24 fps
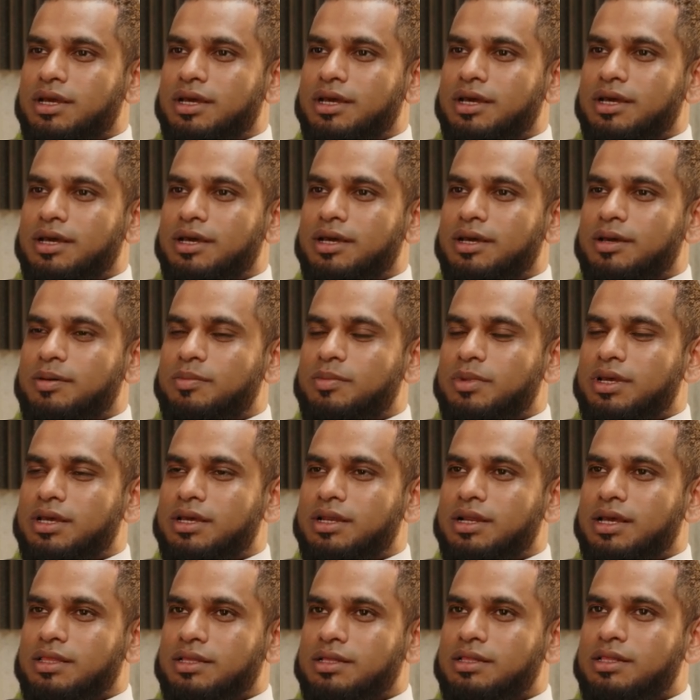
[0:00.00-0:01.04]
Um,
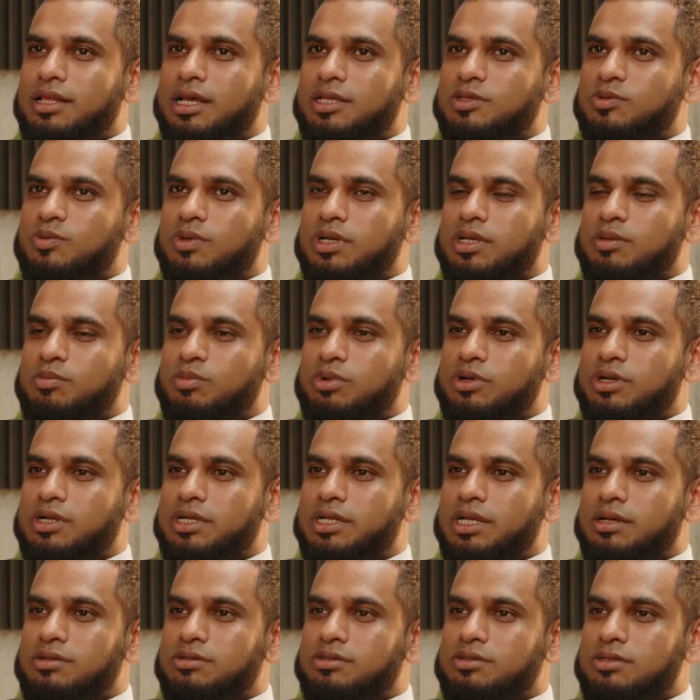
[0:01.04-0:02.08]
and I think that's why it
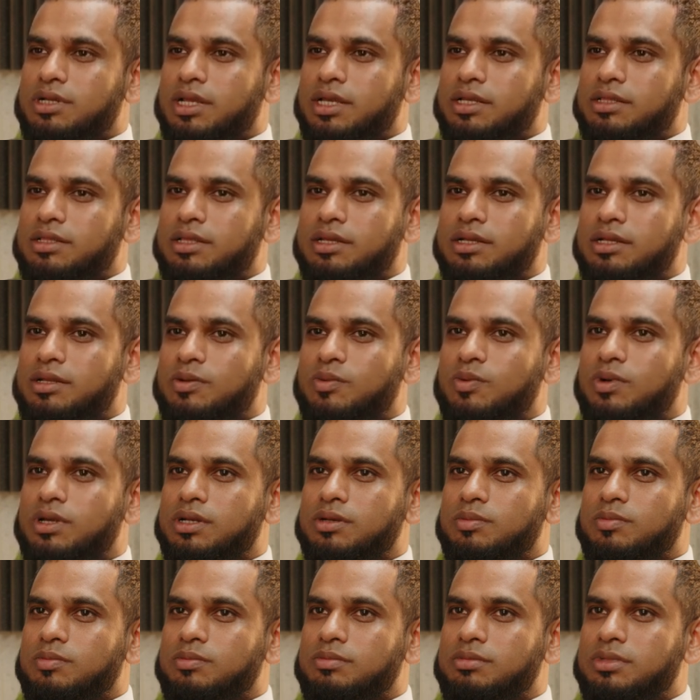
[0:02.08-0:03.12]
boiled down to like they didn't
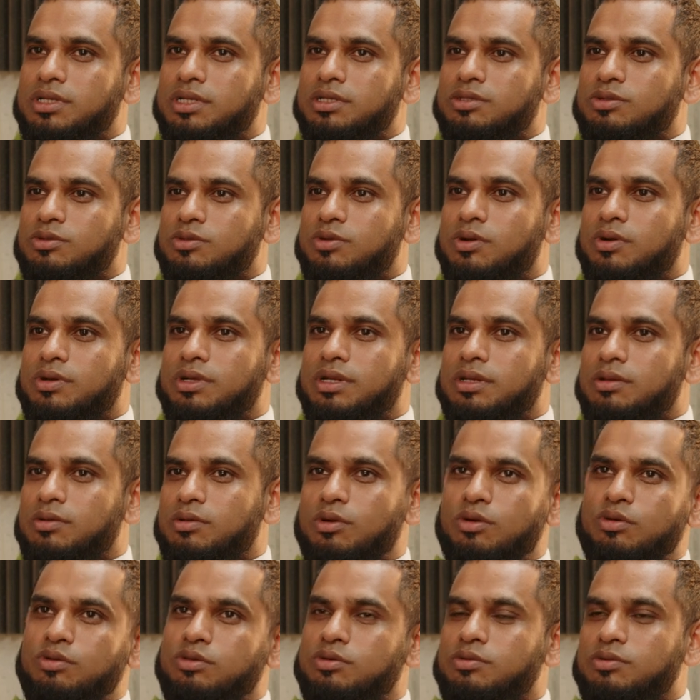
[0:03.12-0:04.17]
want me to go
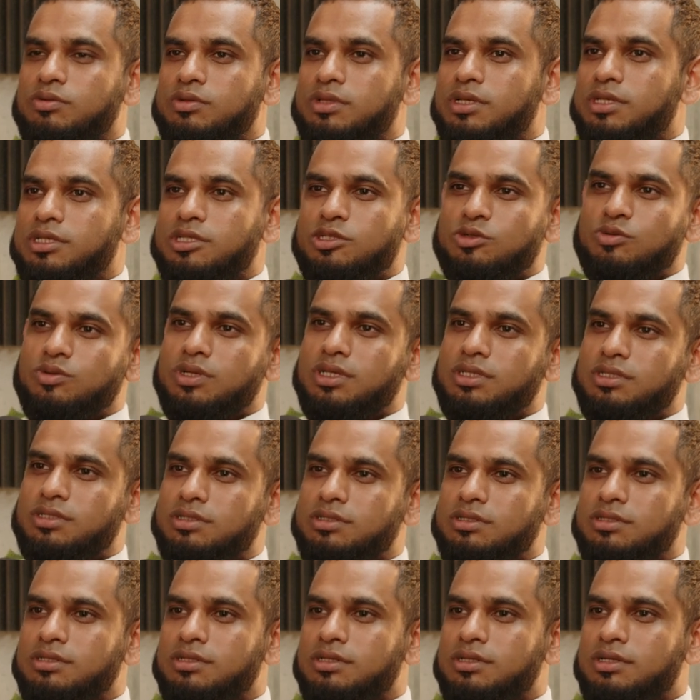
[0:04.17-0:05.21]
go through the
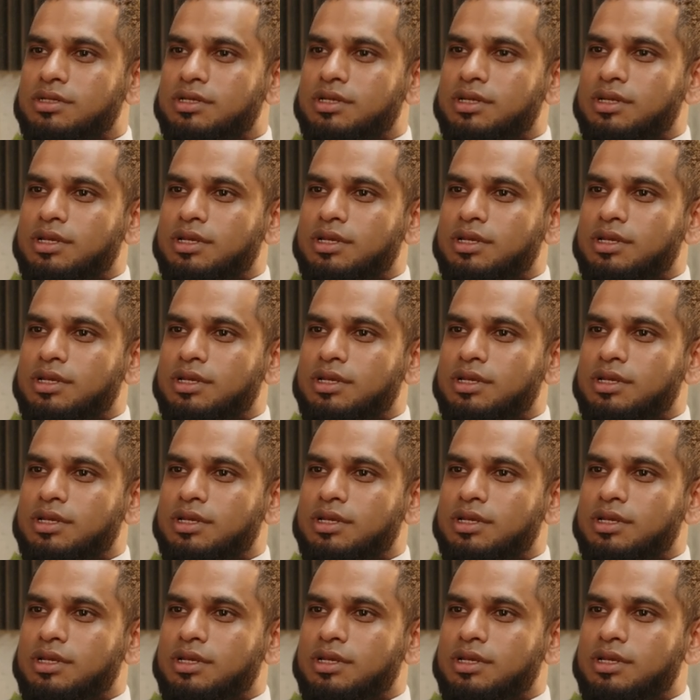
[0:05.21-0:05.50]
stress